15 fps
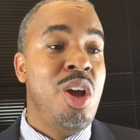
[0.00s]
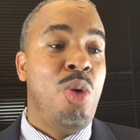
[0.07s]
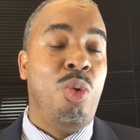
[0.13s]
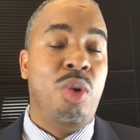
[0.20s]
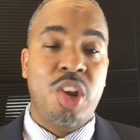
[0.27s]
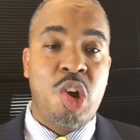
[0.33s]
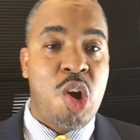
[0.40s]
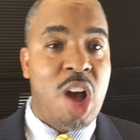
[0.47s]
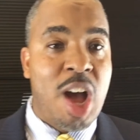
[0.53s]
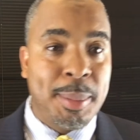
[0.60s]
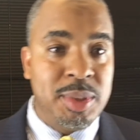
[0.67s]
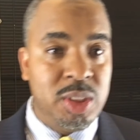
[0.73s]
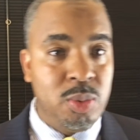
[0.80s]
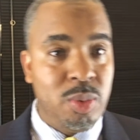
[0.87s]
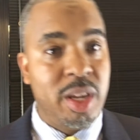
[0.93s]
What are your
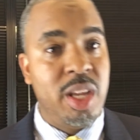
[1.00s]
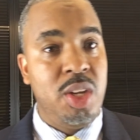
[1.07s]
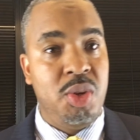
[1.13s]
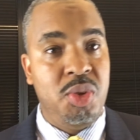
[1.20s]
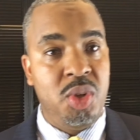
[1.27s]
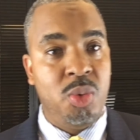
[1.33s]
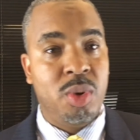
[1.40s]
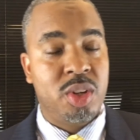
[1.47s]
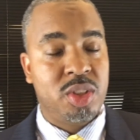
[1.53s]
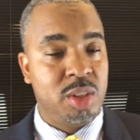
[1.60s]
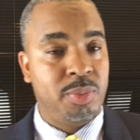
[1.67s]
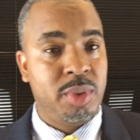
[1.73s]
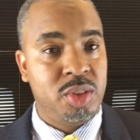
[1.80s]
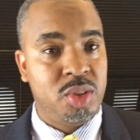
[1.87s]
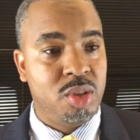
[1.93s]
options? What can you do? What are some
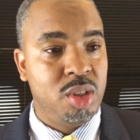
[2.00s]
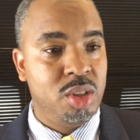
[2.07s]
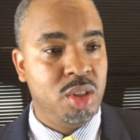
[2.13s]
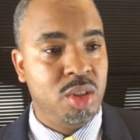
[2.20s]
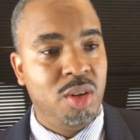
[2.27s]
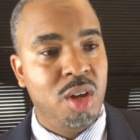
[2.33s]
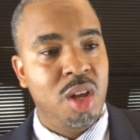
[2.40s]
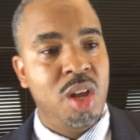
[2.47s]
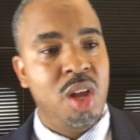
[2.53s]
things you can do?